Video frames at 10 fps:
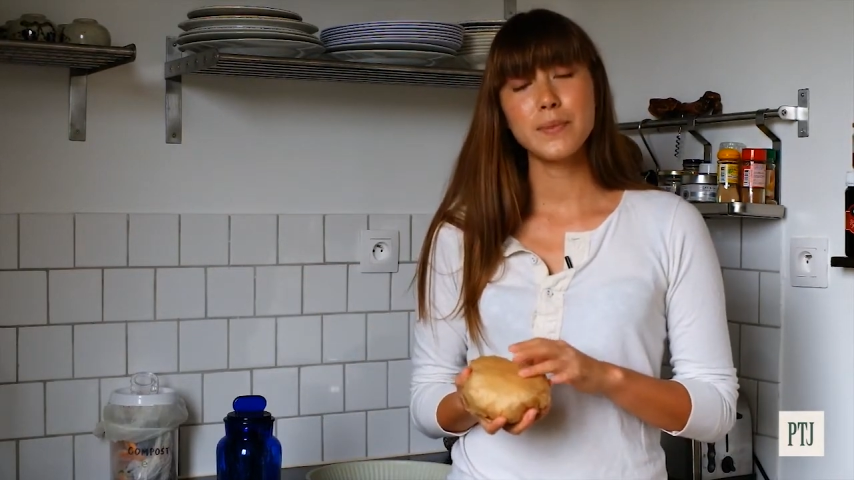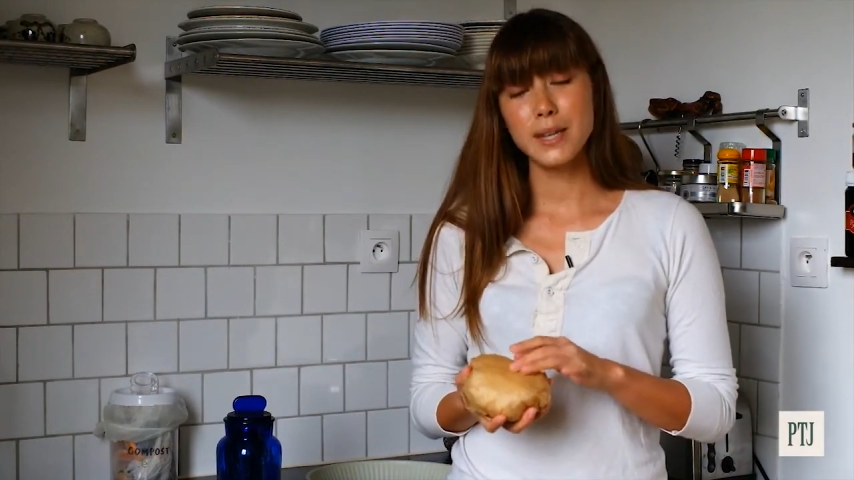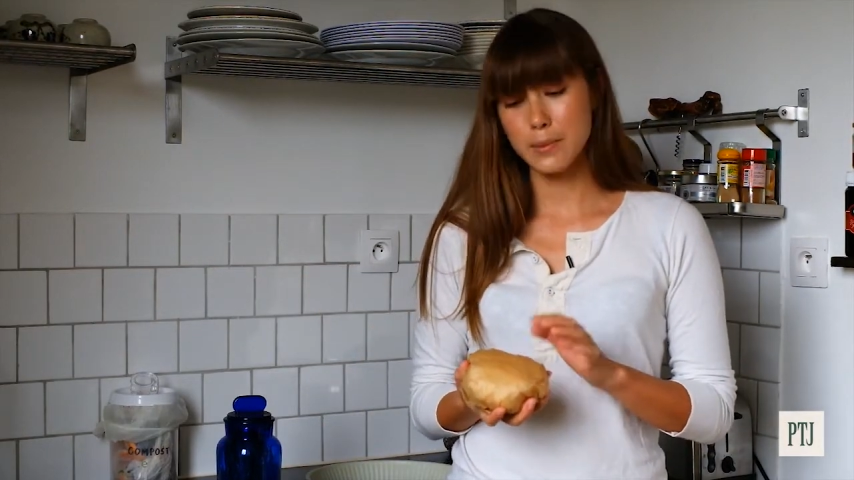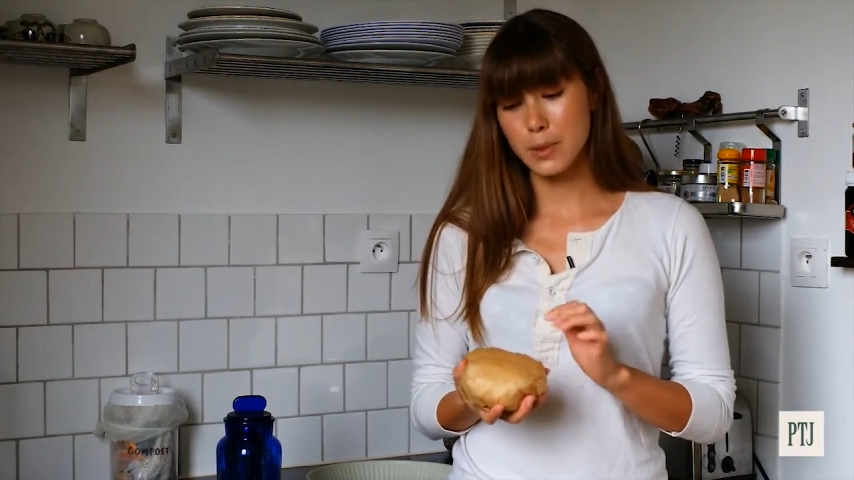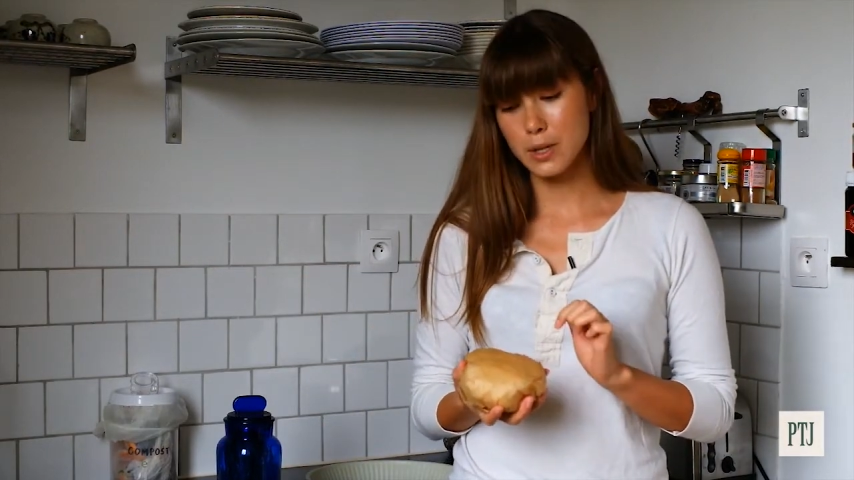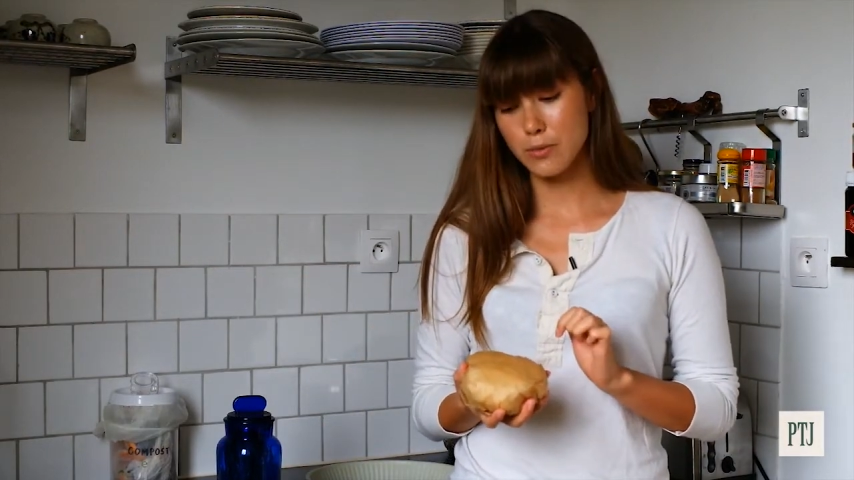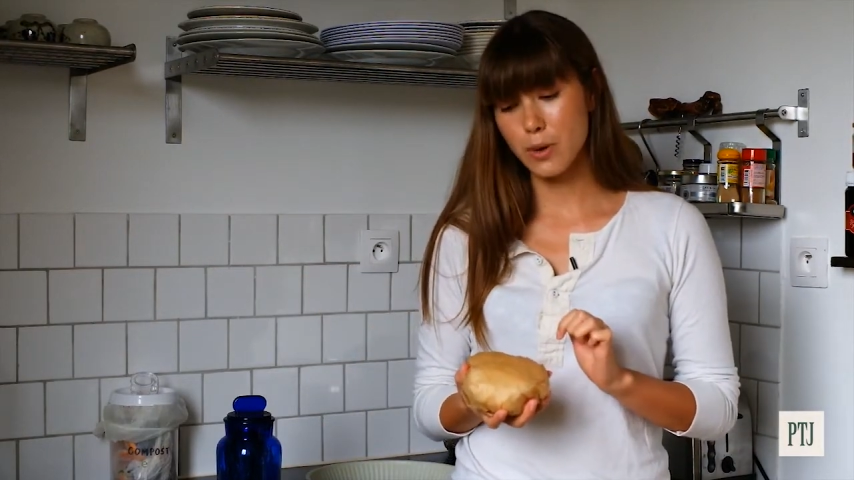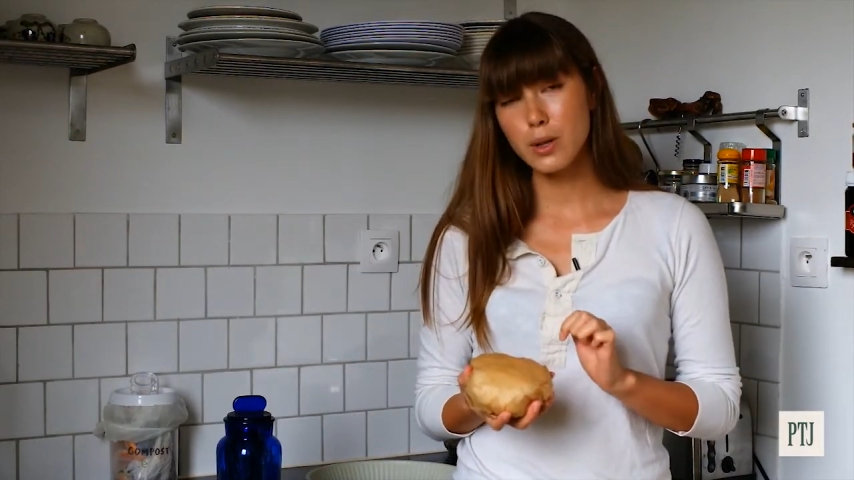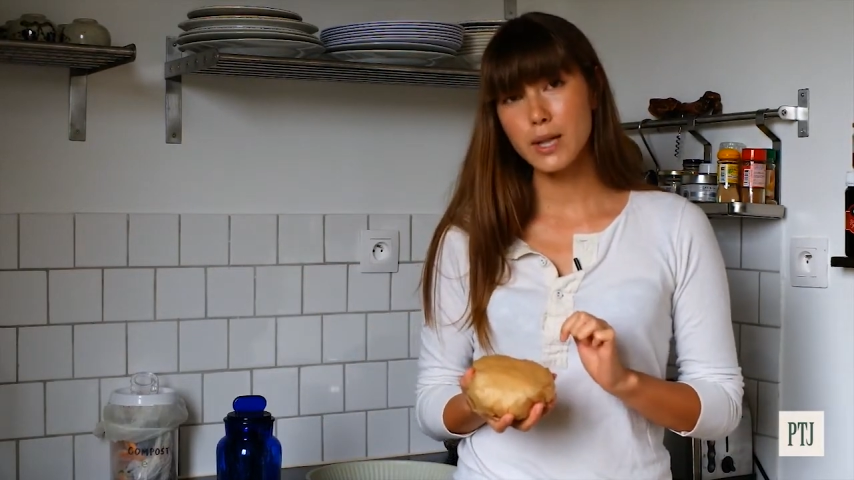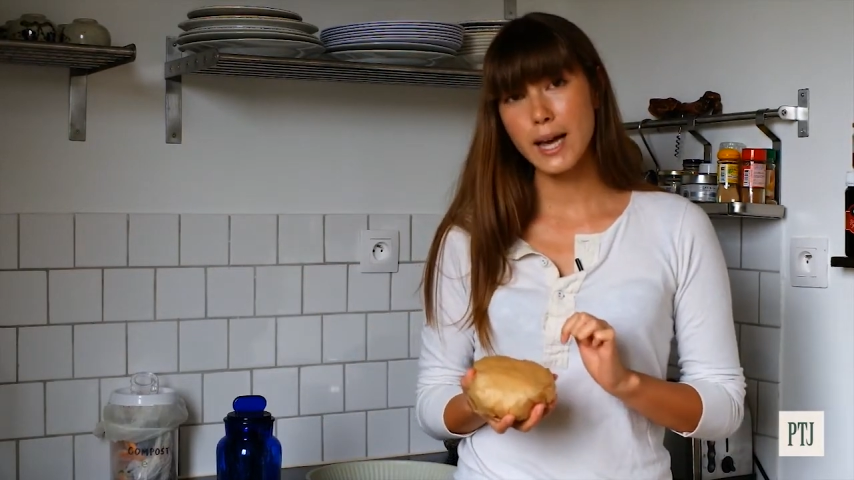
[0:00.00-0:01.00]
that I'm going to
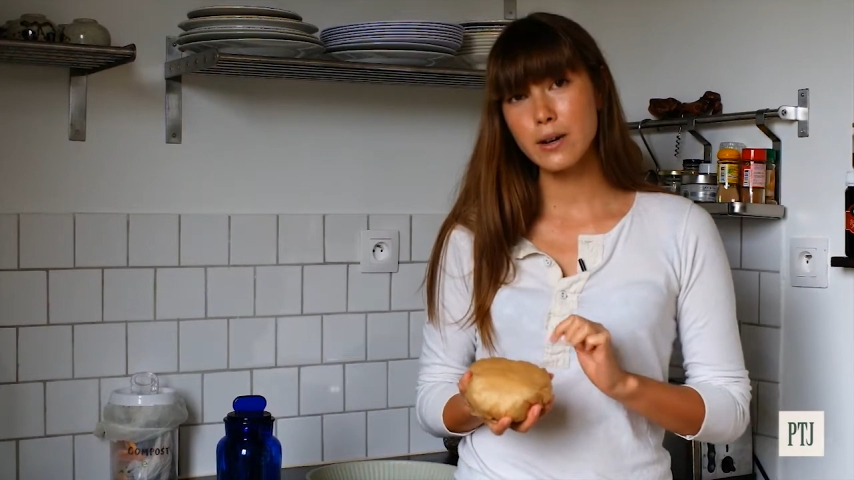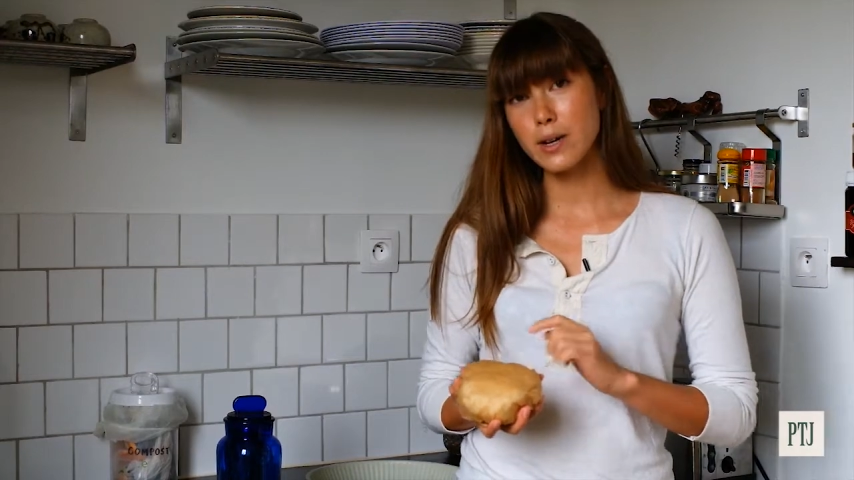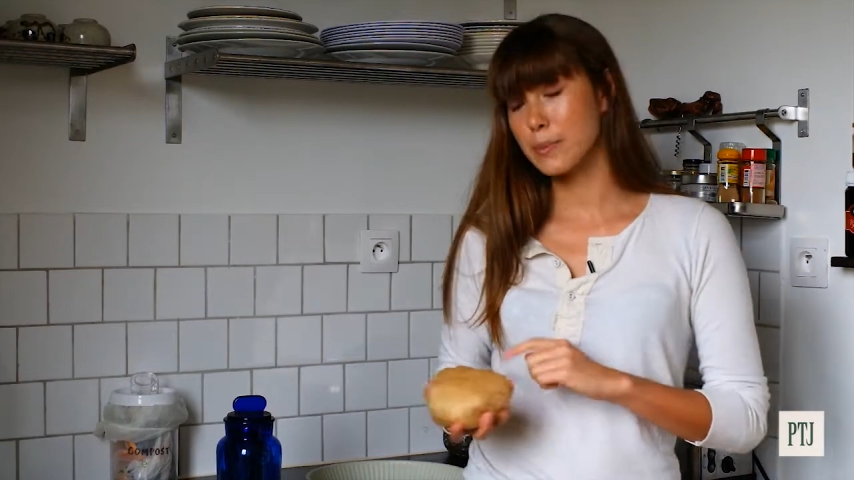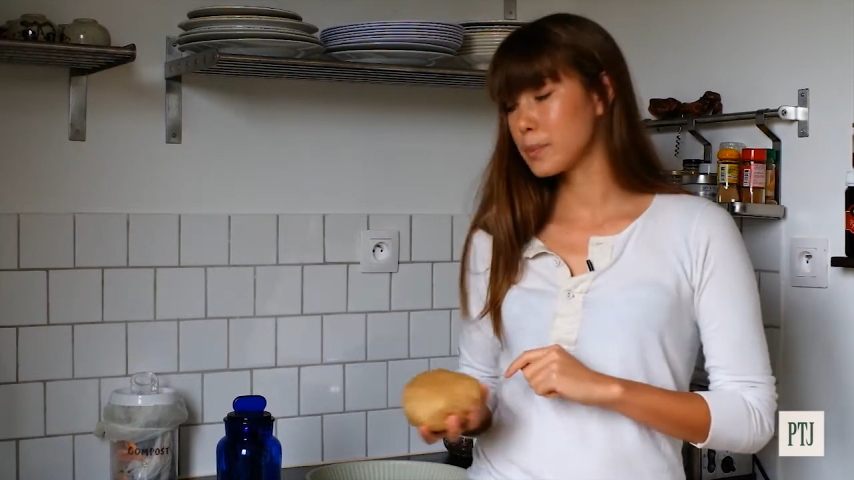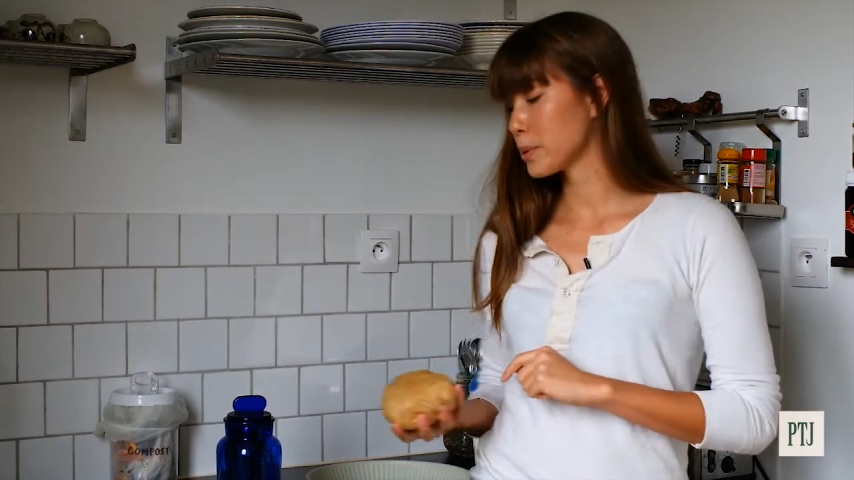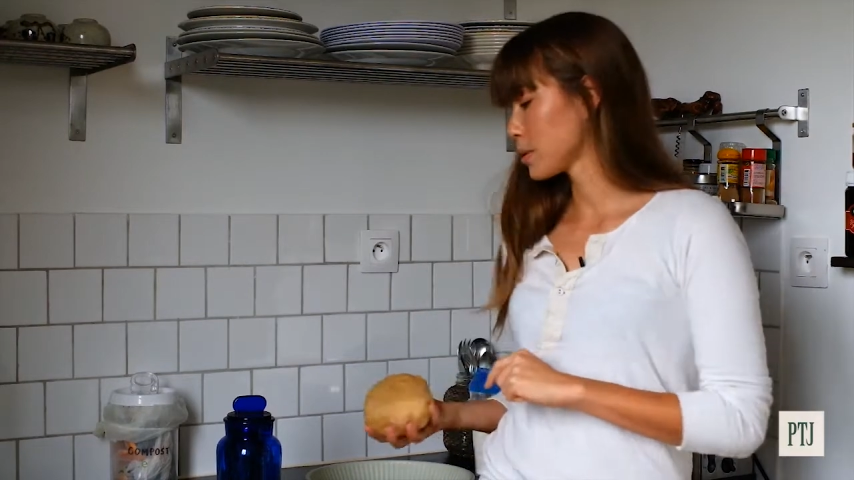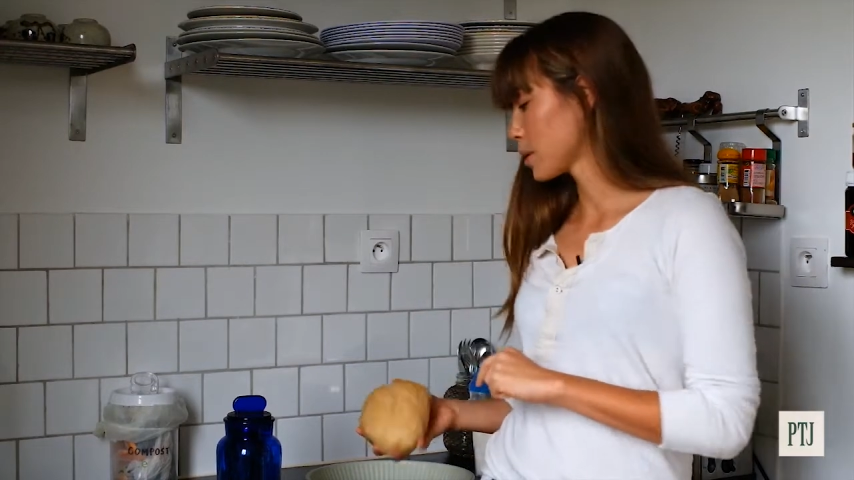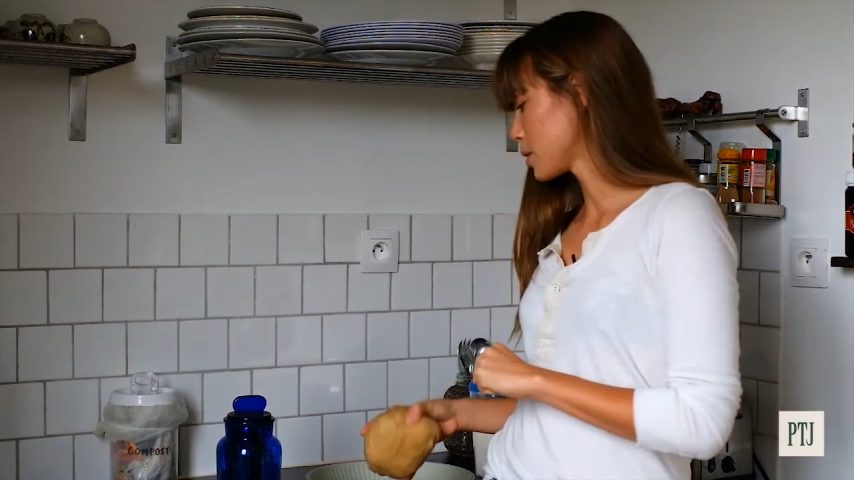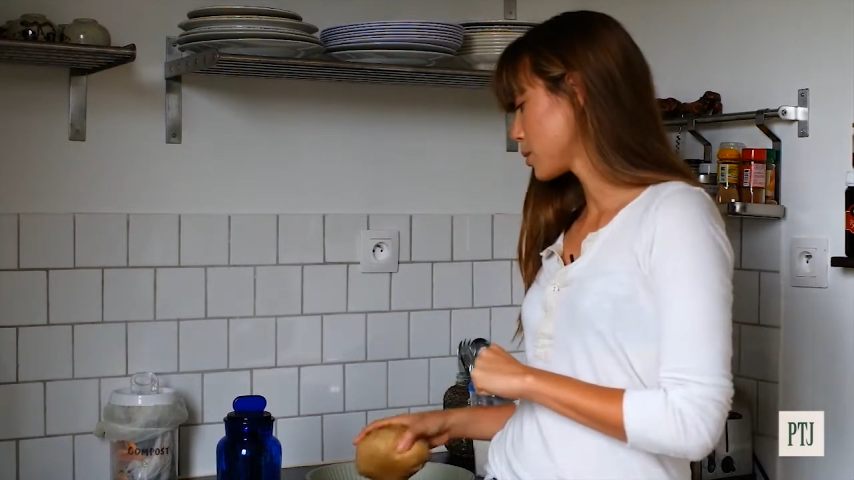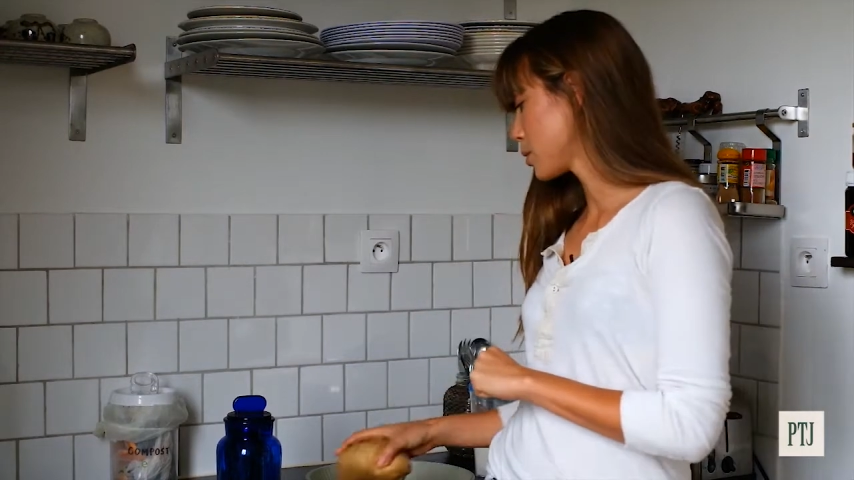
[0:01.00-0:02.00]
roll out and put
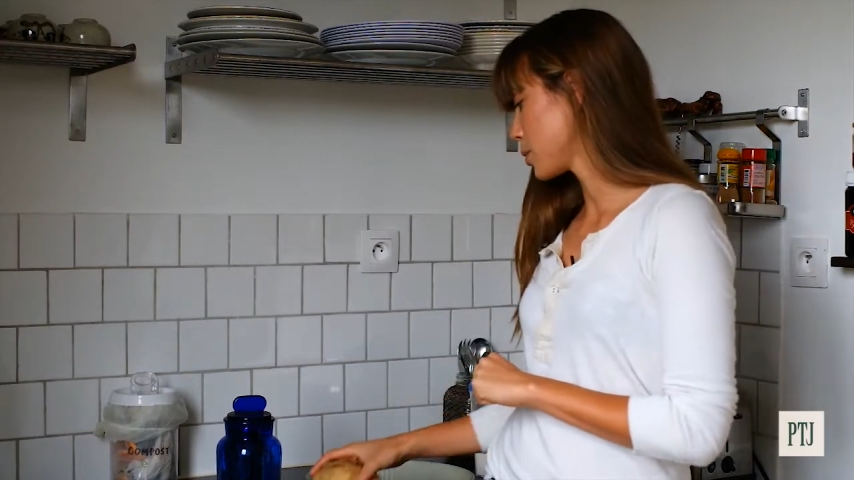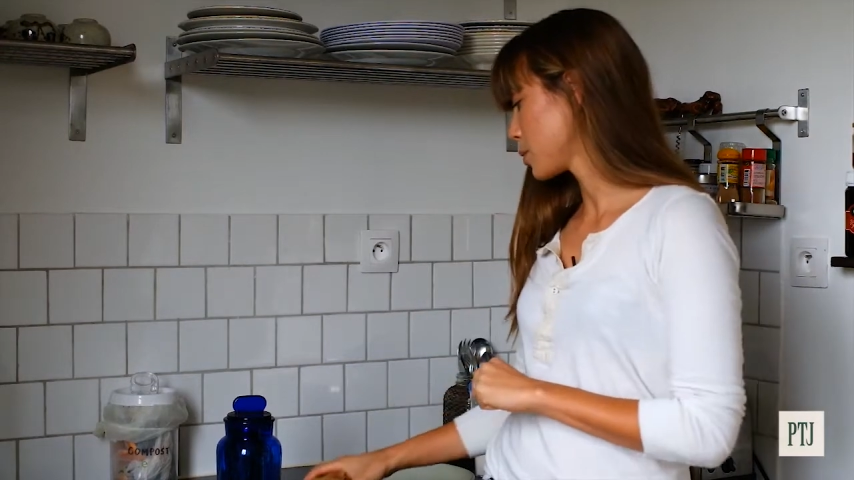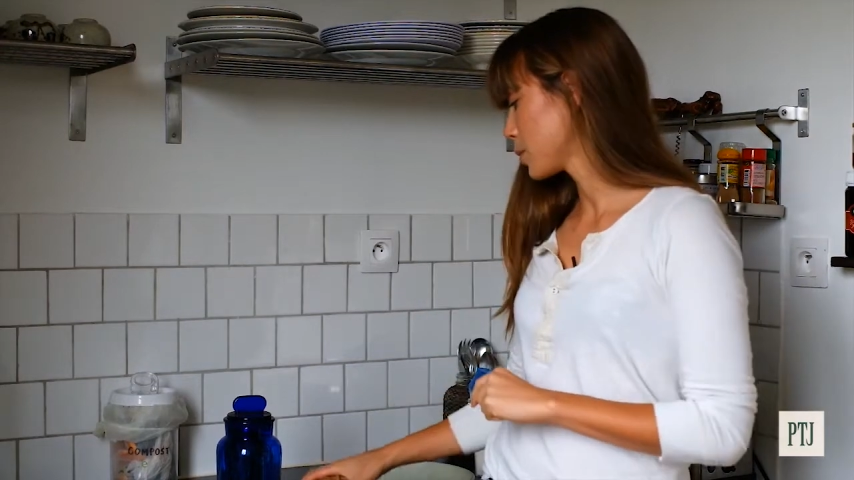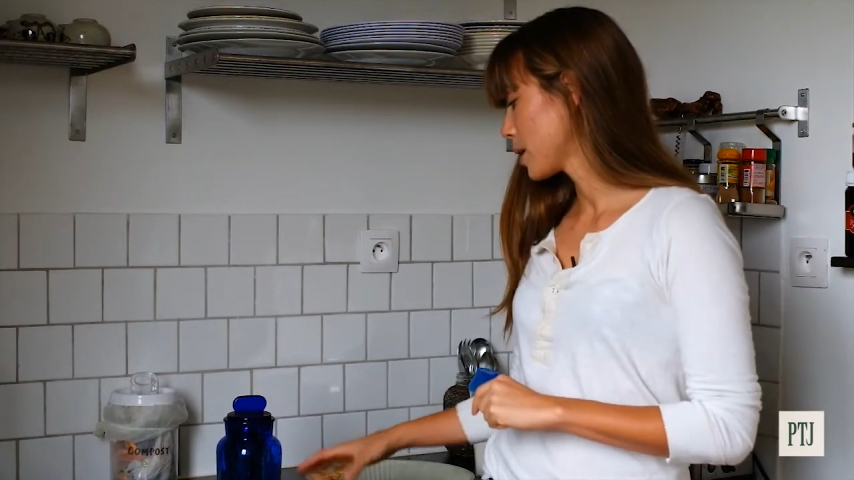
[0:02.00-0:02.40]
onto